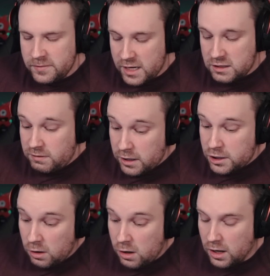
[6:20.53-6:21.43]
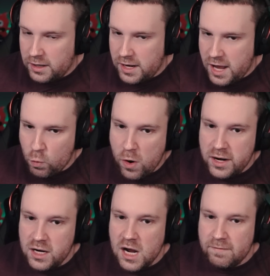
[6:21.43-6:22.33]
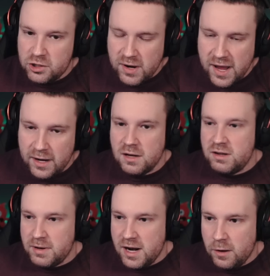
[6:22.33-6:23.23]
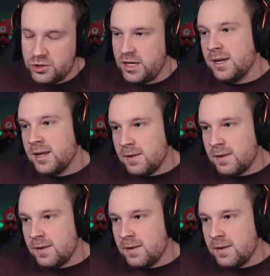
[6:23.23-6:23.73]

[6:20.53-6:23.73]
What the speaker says: is very strong in one of the strengths of Demonology.